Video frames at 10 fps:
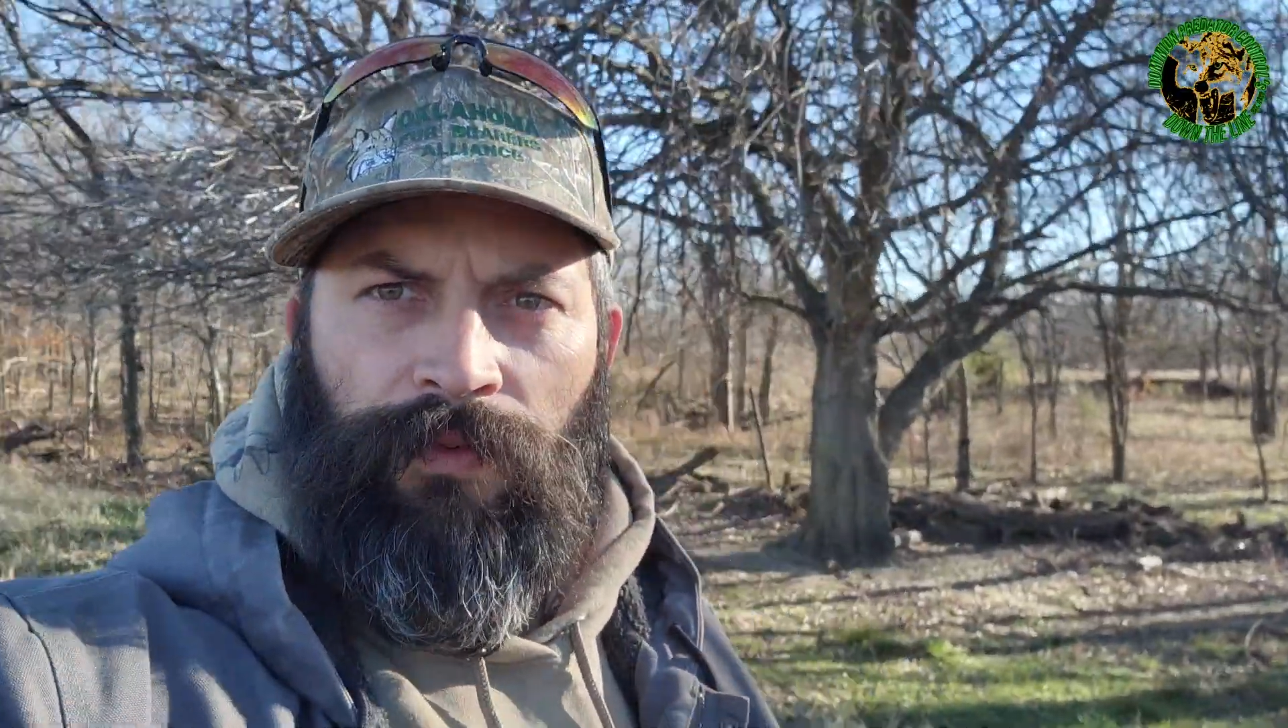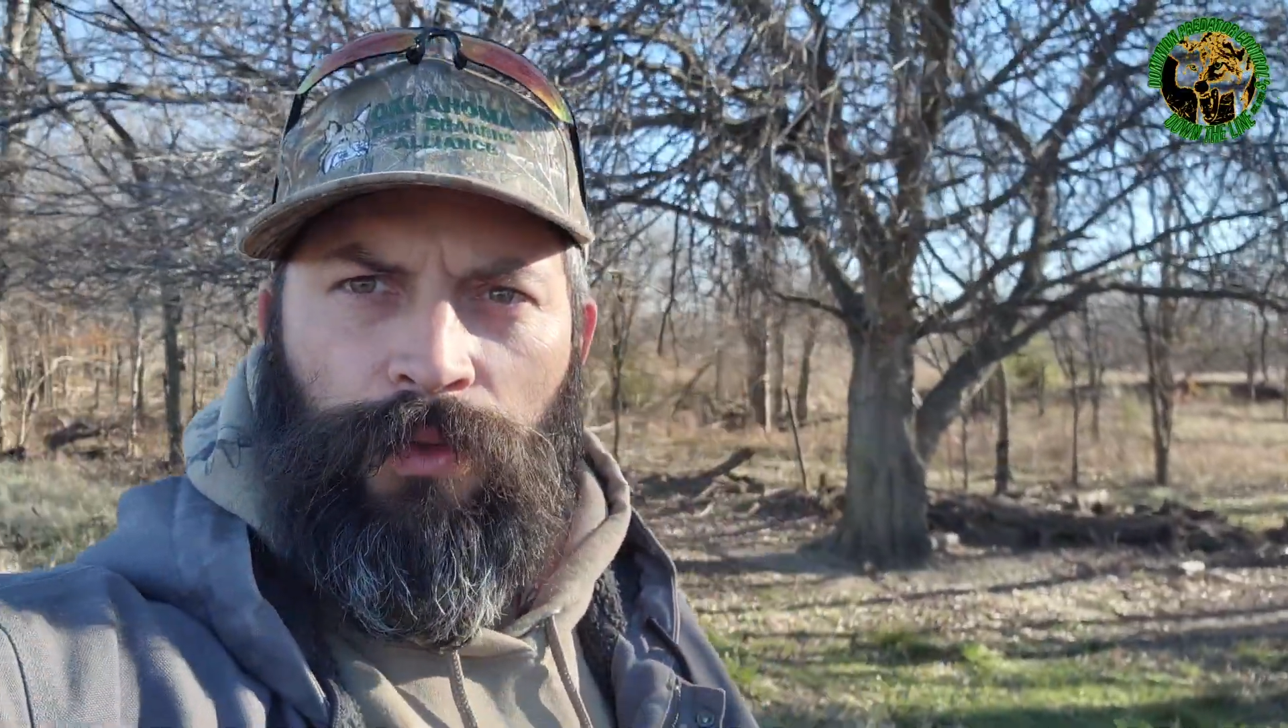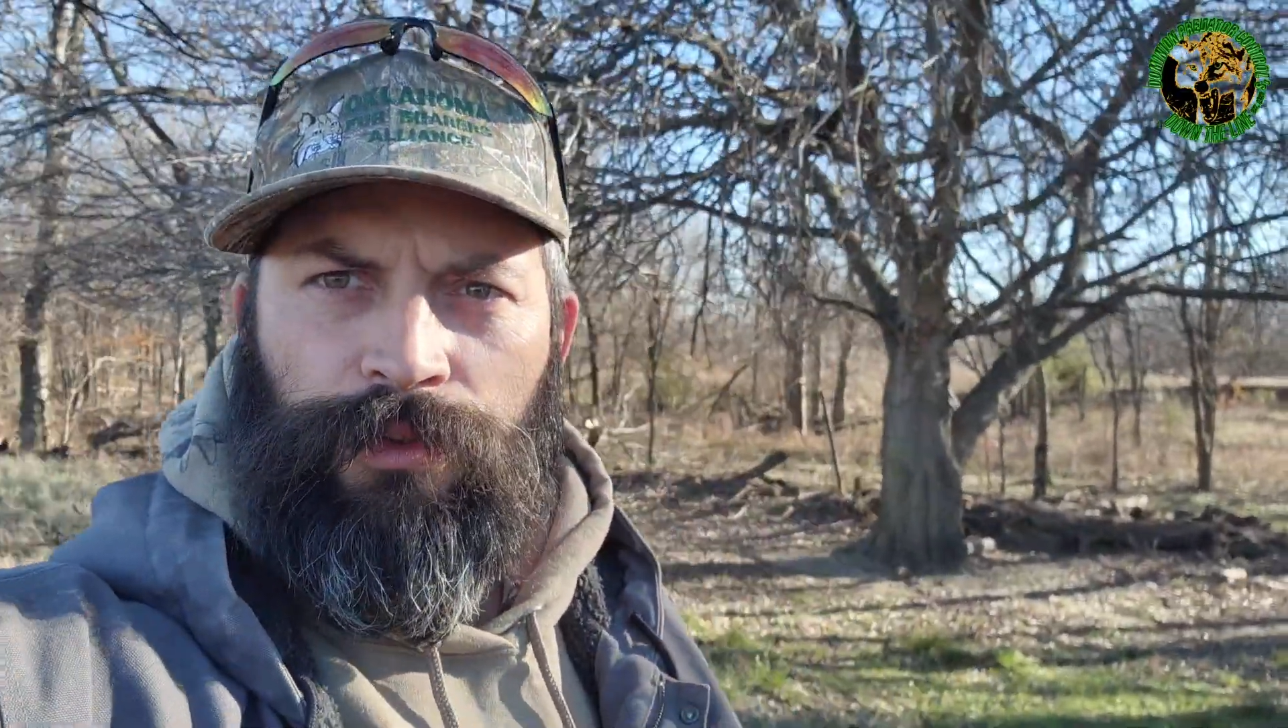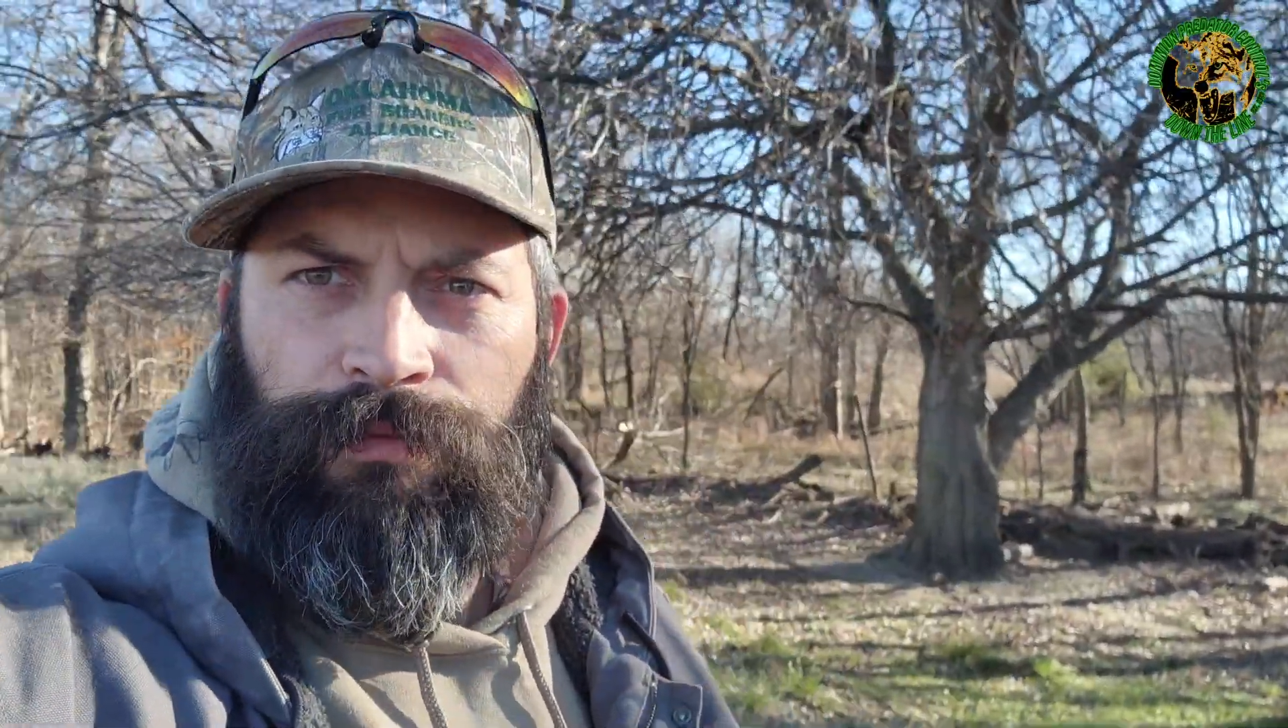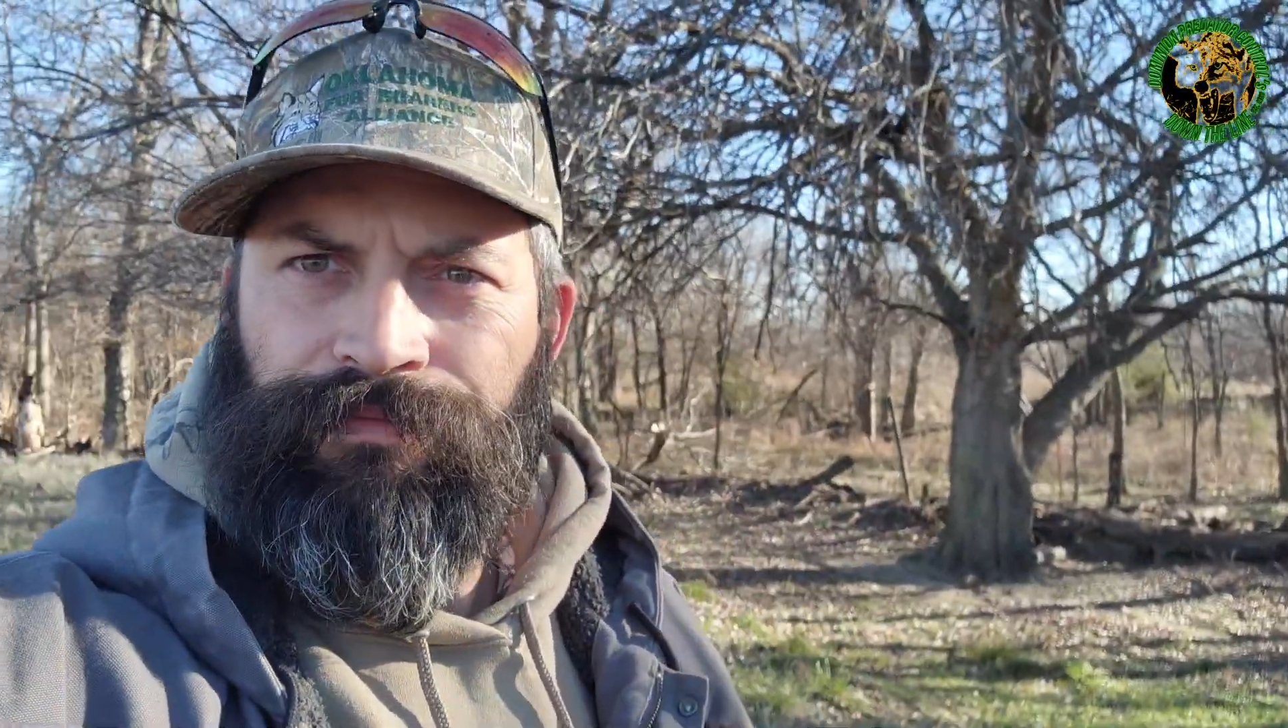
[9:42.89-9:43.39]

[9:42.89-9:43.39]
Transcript: folks,